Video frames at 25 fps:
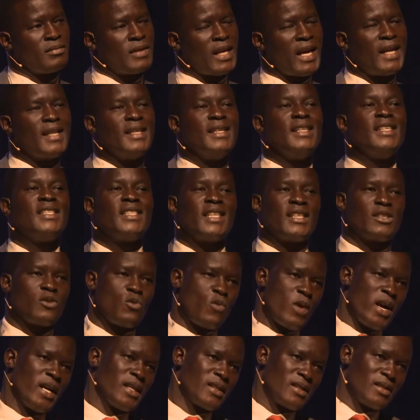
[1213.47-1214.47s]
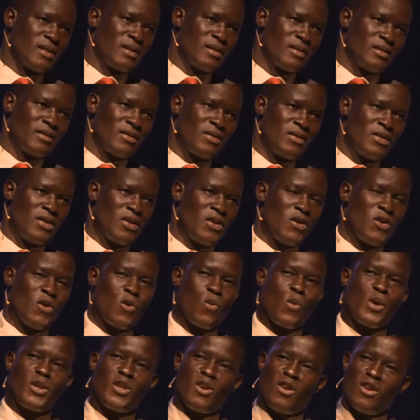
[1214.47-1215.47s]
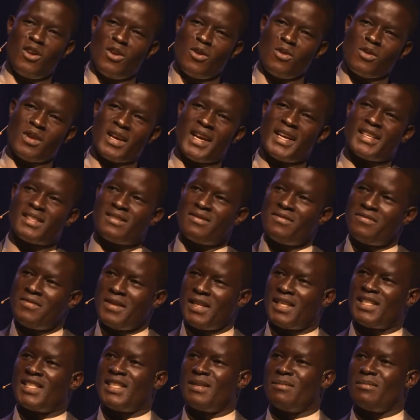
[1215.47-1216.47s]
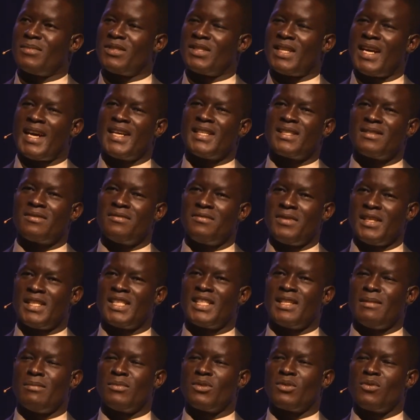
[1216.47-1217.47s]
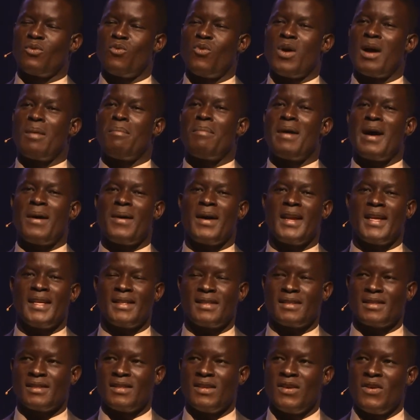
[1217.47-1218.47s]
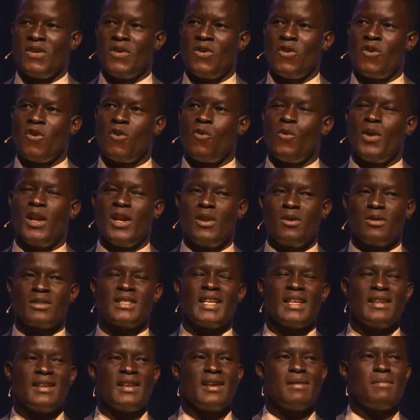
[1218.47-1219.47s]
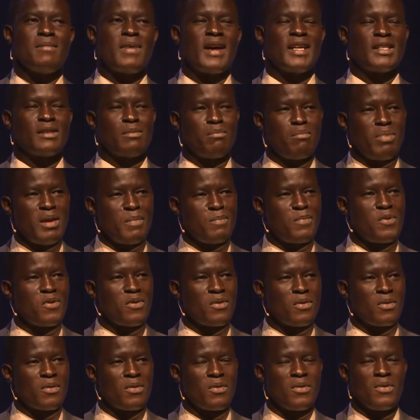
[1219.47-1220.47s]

And this has worked. We don't look at victims as victims who are powerless. We looked at them as people